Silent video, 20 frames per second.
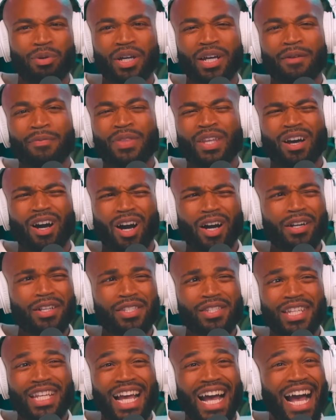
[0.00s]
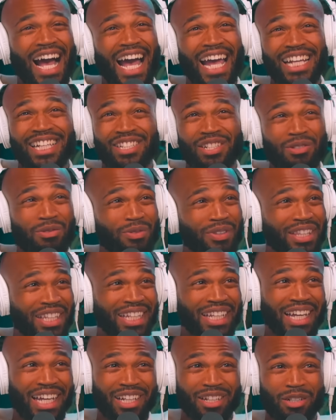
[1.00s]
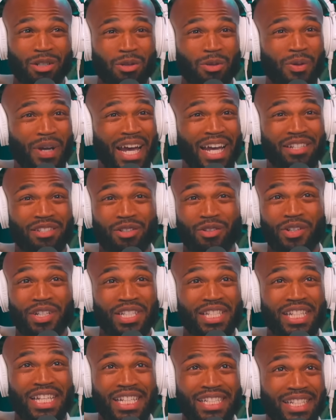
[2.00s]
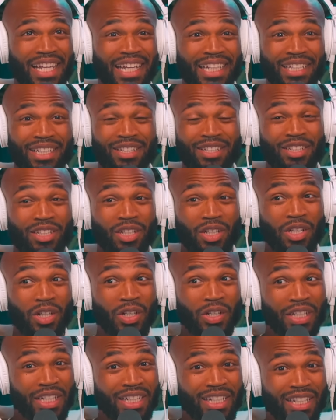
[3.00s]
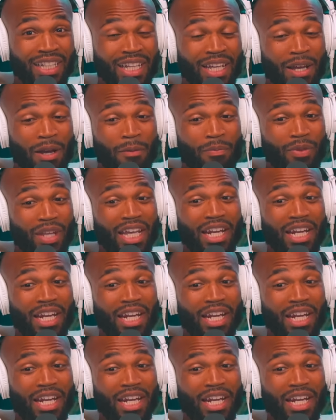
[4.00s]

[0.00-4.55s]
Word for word: But honestly, I don't think I go as crazy as I could. Yeah.